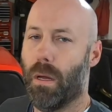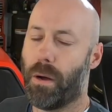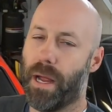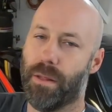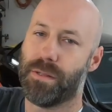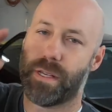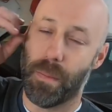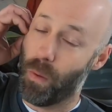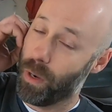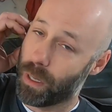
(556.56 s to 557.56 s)
Okay, there's
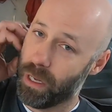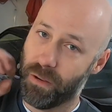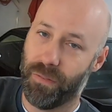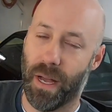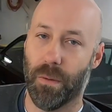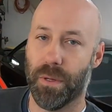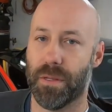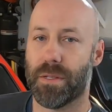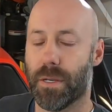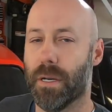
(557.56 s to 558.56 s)
something I want to clarify with
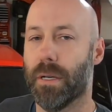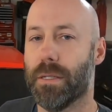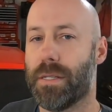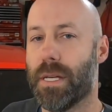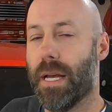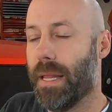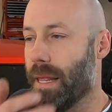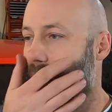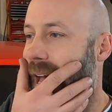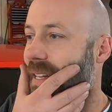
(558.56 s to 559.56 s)
the Sterns
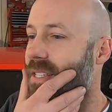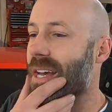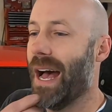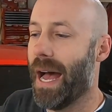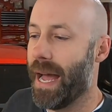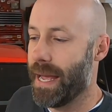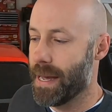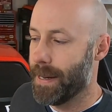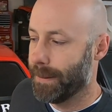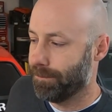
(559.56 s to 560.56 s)
that
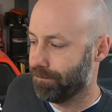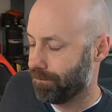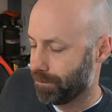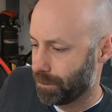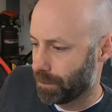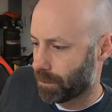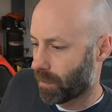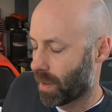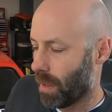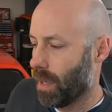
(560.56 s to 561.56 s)
in
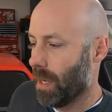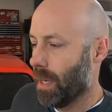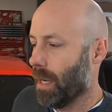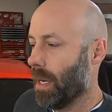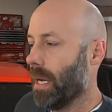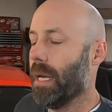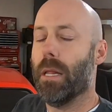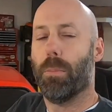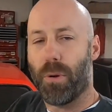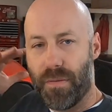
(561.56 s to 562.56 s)

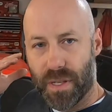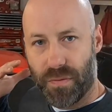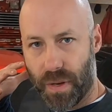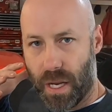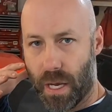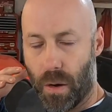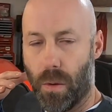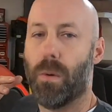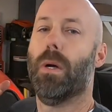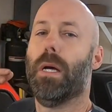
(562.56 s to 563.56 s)
the previous
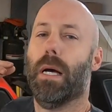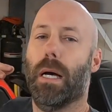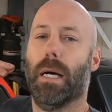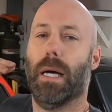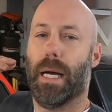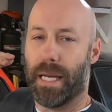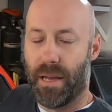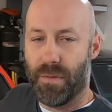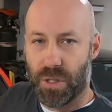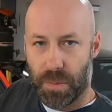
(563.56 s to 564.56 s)
video, I
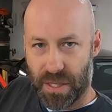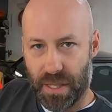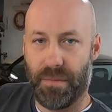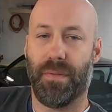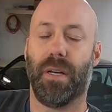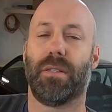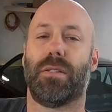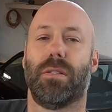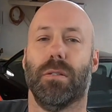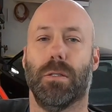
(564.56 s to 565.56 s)
gave you
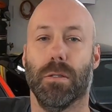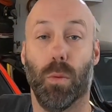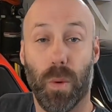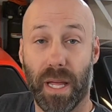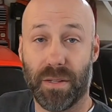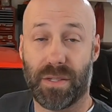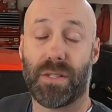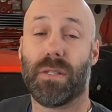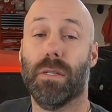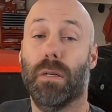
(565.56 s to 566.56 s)
specifics on the
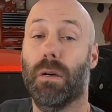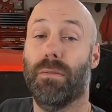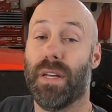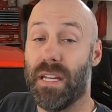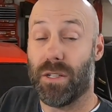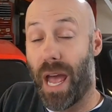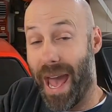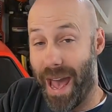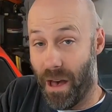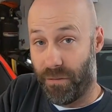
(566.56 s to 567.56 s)
widths of each
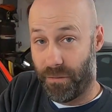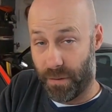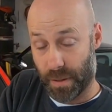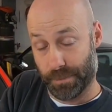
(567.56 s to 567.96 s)
half.